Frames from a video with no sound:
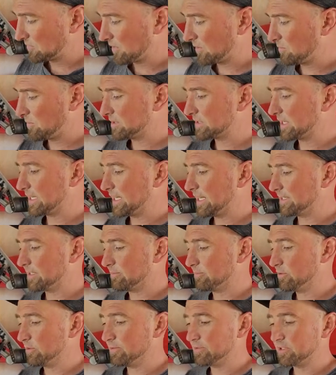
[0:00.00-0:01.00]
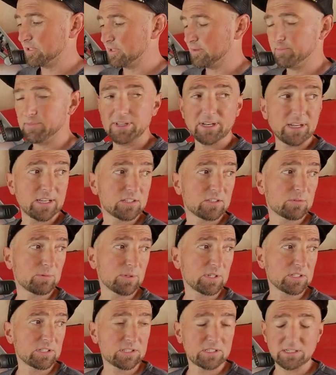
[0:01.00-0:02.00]
Once I got it to move some, then I
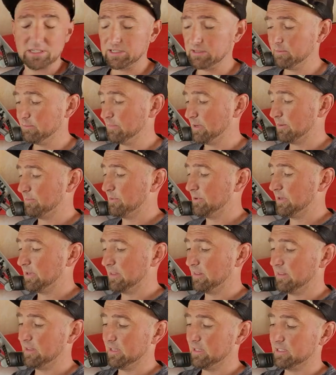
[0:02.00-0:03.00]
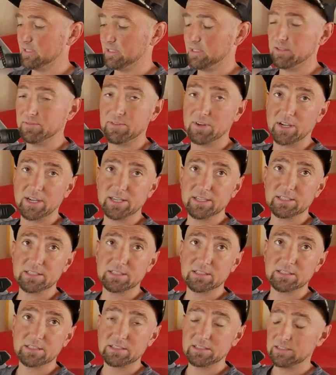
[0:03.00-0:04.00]
switched by putting this in the
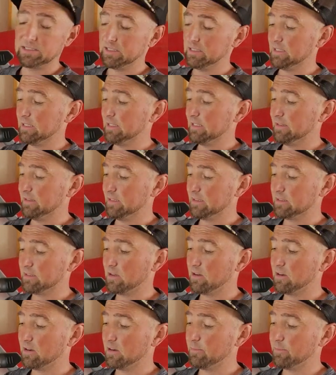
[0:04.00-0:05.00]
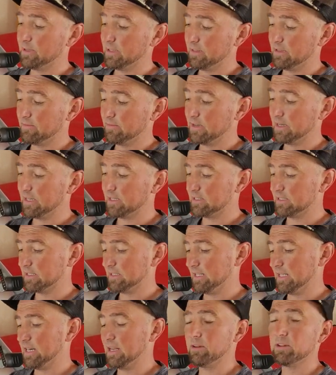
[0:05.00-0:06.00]
vise, this arm in the vise,
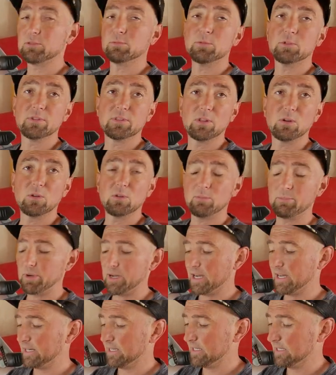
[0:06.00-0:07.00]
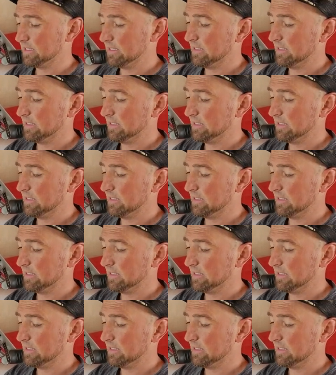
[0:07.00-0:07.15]
and then I was moving the whole body.